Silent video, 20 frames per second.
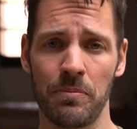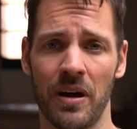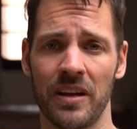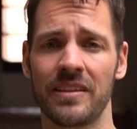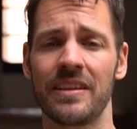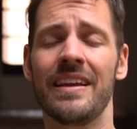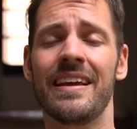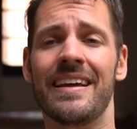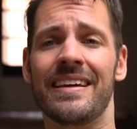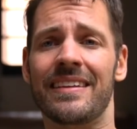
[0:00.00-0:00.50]

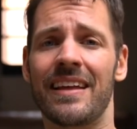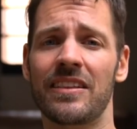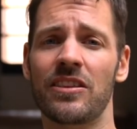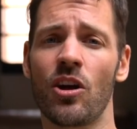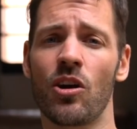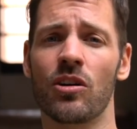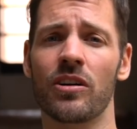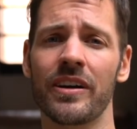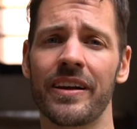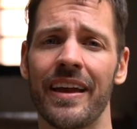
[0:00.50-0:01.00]
but that the
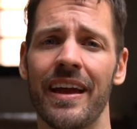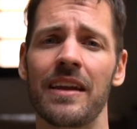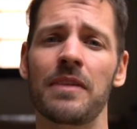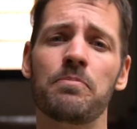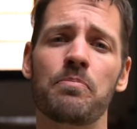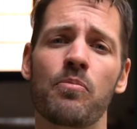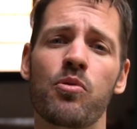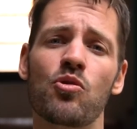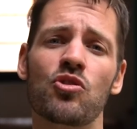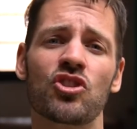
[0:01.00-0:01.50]
hurricane
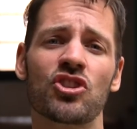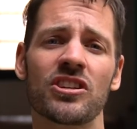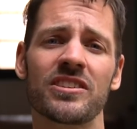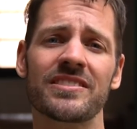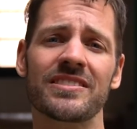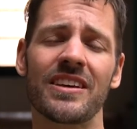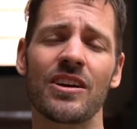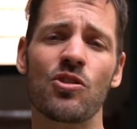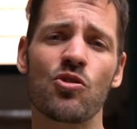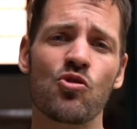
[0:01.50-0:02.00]

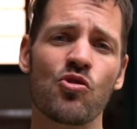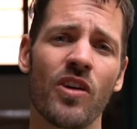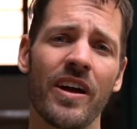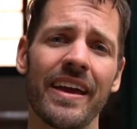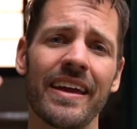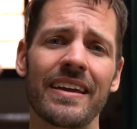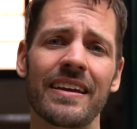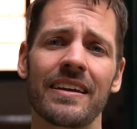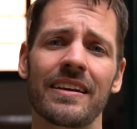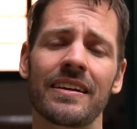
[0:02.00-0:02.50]
pushes
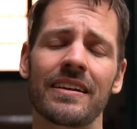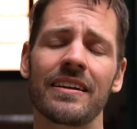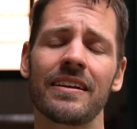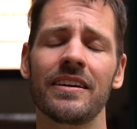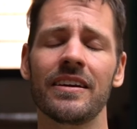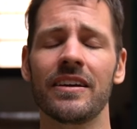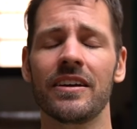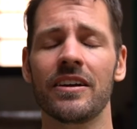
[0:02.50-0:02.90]
rain